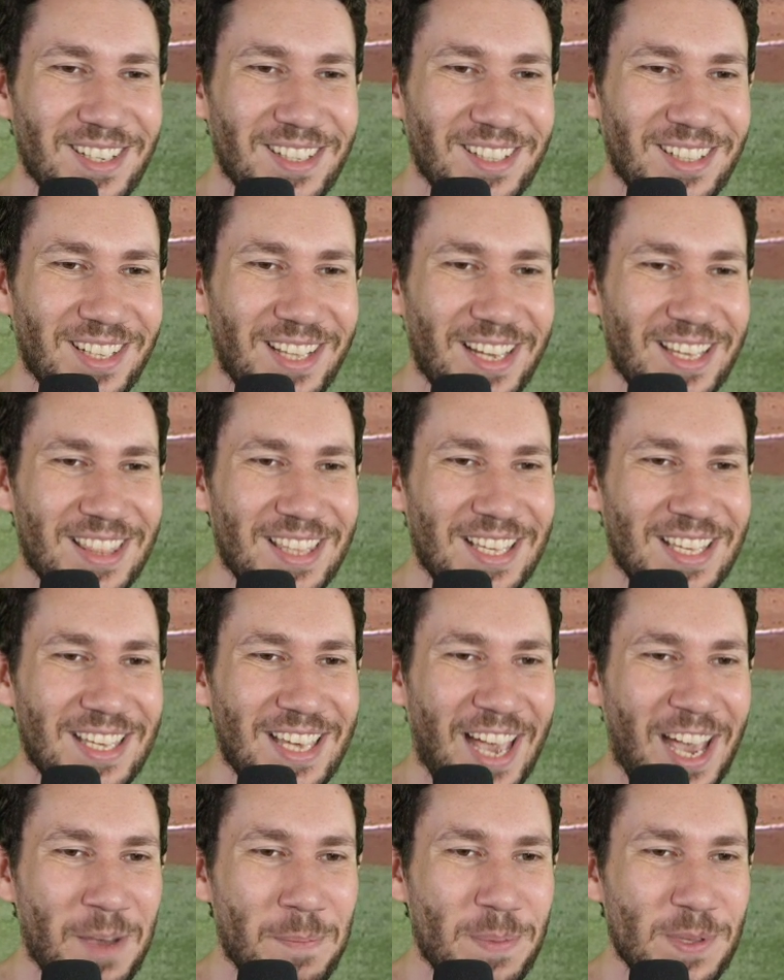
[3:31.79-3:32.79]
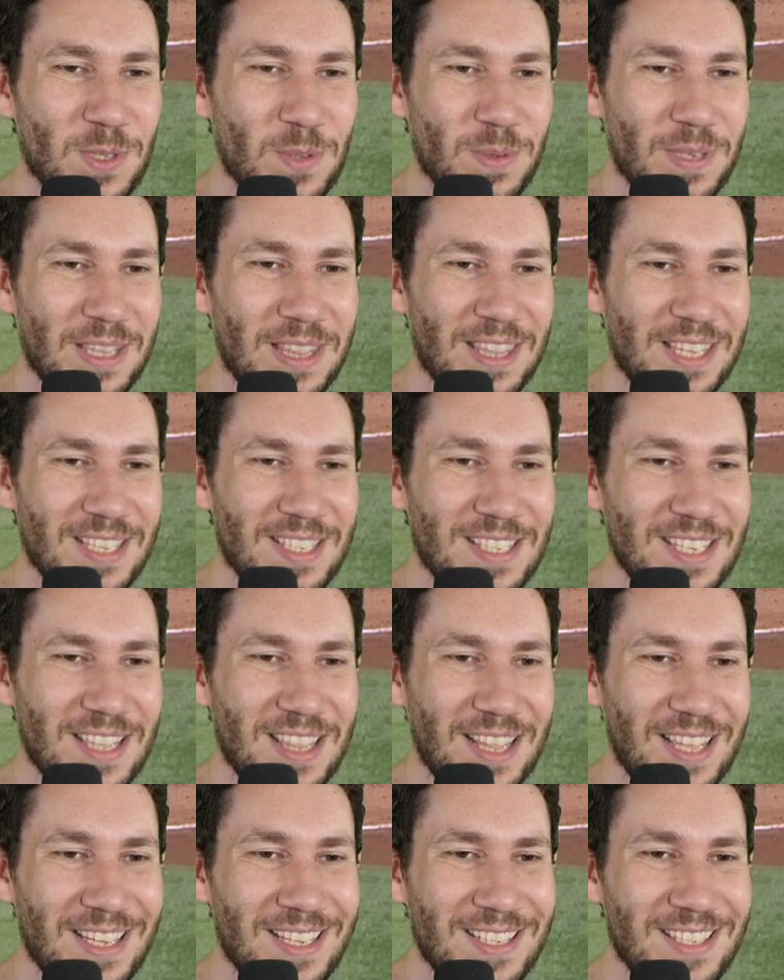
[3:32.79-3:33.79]
Like, the gap between this and
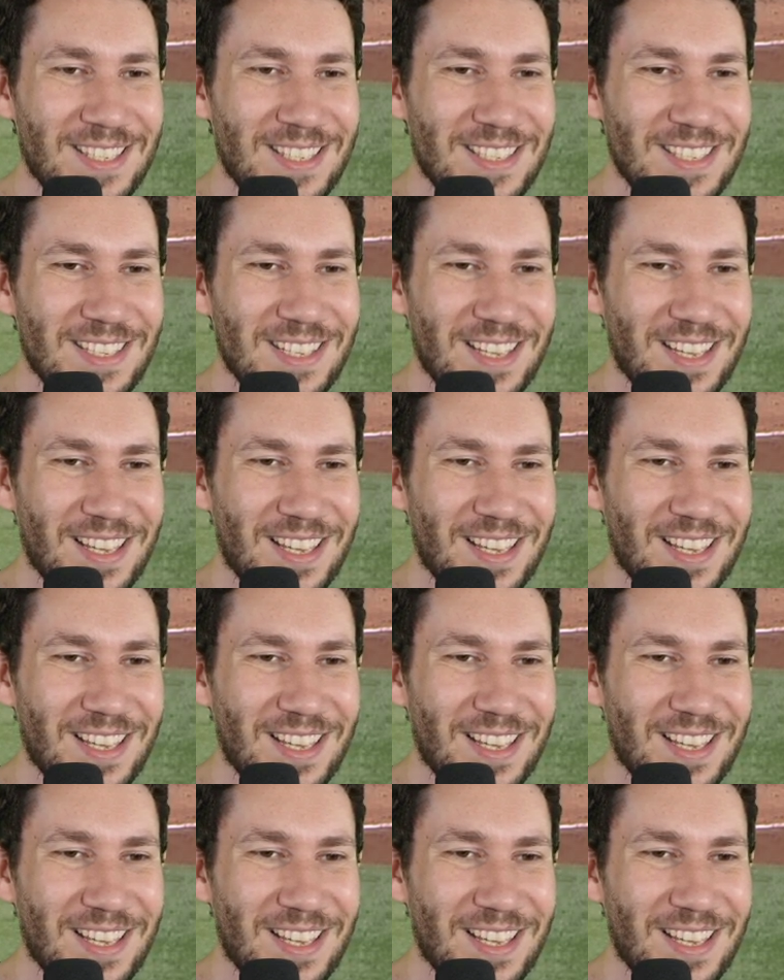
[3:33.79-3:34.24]
this